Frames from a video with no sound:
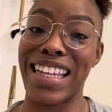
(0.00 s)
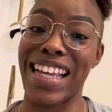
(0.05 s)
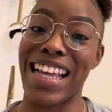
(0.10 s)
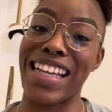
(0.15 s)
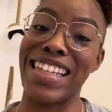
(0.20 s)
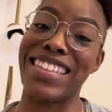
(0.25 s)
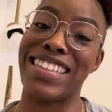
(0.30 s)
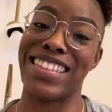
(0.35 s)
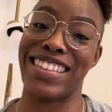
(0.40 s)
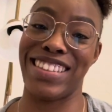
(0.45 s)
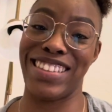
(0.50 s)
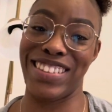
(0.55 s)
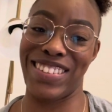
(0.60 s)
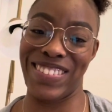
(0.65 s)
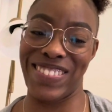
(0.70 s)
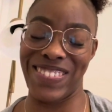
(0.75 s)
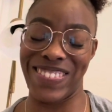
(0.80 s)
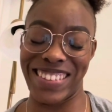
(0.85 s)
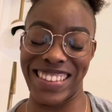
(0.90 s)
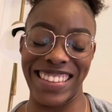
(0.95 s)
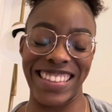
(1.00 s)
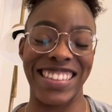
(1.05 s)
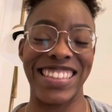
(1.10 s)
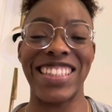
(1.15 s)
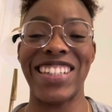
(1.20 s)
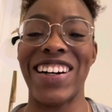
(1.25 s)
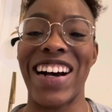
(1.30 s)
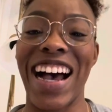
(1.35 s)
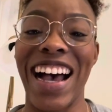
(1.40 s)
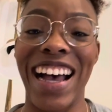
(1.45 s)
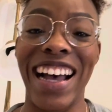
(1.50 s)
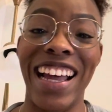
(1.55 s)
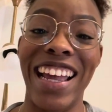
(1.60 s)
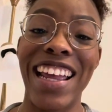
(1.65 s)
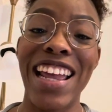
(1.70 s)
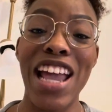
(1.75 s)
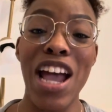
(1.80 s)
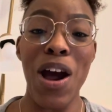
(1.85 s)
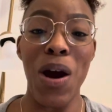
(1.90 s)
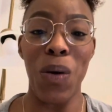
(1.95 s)
it's a good one. So I
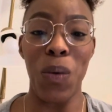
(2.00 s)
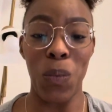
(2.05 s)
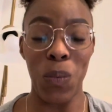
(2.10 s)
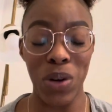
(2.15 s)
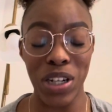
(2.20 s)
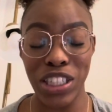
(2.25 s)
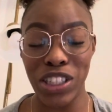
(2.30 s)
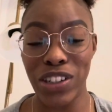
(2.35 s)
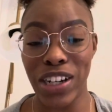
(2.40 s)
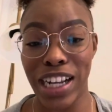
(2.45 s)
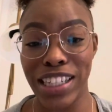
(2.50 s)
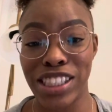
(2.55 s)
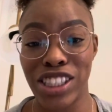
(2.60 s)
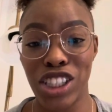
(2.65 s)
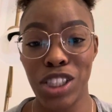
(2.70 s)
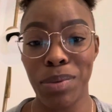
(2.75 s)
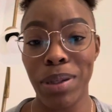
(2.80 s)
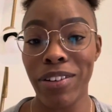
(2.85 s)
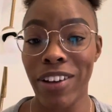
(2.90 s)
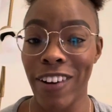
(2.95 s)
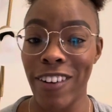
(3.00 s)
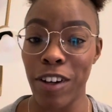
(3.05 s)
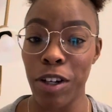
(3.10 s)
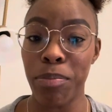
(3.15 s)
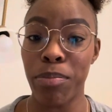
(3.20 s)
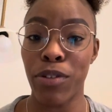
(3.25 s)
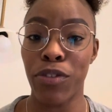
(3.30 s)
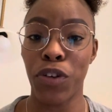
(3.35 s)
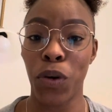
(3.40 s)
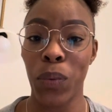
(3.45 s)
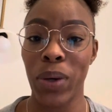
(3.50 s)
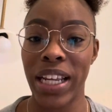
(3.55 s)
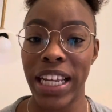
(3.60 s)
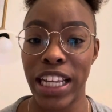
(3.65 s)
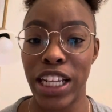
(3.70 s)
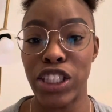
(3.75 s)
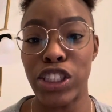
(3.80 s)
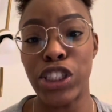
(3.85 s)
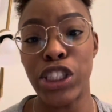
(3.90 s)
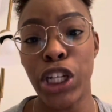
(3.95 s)
want you guys to do me a favor before we get
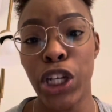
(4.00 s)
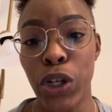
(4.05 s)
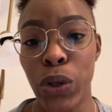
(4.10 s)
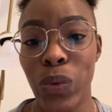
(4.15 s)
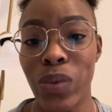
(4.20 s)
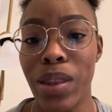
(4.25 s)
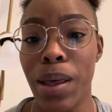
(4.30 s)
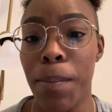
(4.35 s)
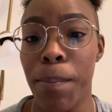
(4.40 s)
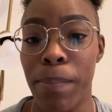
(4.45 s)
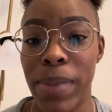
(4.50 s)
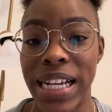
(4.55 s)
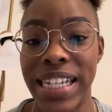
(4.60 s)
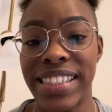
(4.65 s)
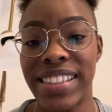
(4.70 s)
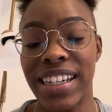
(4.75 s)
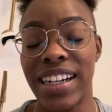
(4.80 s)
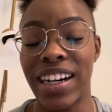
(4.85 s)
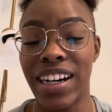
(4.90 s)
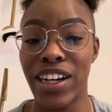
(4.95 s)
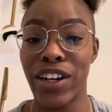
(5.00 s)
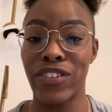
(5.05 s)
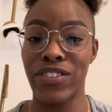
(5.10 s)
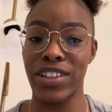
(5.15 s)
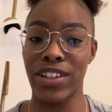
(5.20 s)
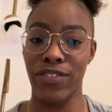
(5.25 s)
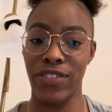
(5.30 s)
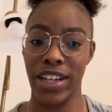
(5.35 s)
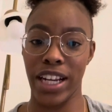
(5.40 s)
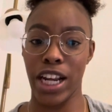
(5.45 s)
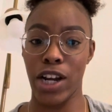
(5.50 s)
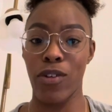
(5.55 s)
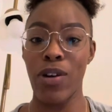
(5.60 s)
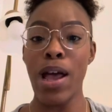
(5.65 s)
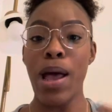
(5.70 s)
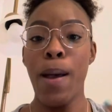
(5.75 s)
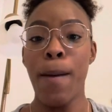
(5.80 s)
into the meat of the video.